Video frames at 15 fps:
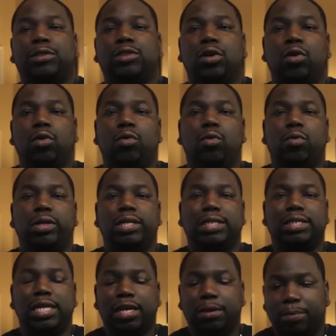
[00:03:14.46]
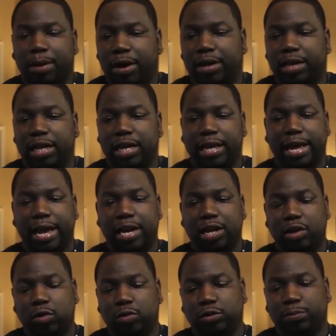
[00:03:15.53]
So when you think about it, it kind
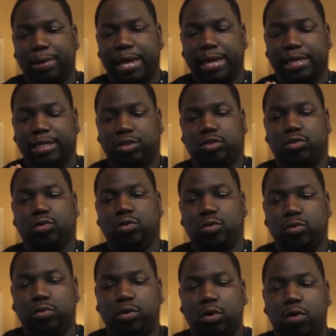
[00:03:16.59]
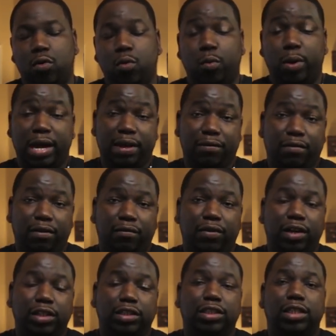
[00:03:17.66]
of goes back into the whole wave
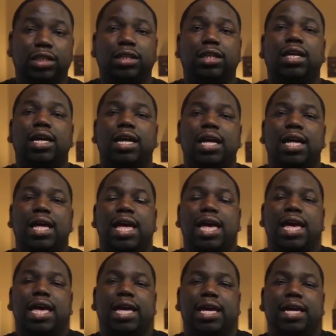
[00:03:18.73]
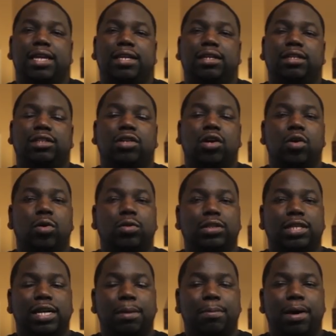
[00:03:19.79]
function and the whole
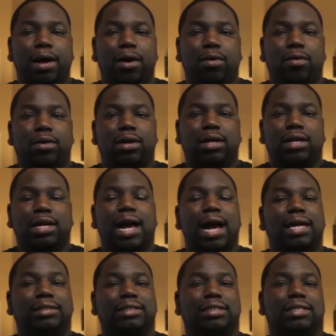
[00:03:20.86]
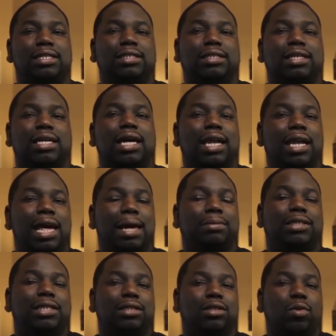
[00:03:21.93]
thing about consciousness
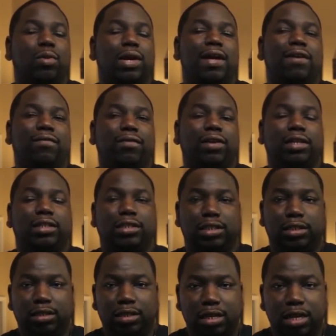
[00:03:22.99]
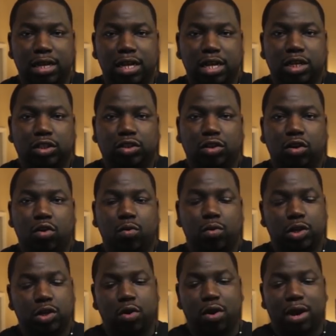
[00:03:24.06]
collapsing the wave function. So
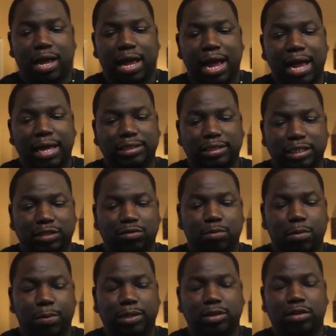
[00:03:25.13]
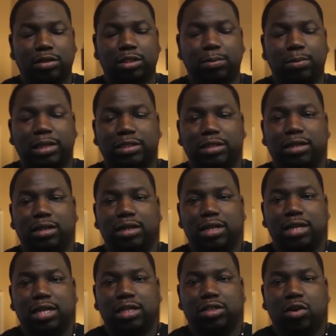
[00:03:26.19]
when you are conscious, remember I talked about the
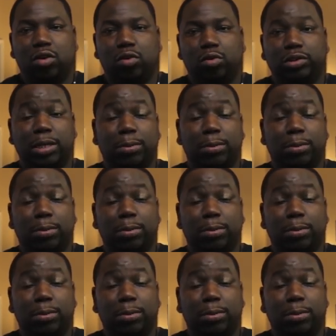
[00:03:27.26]
whole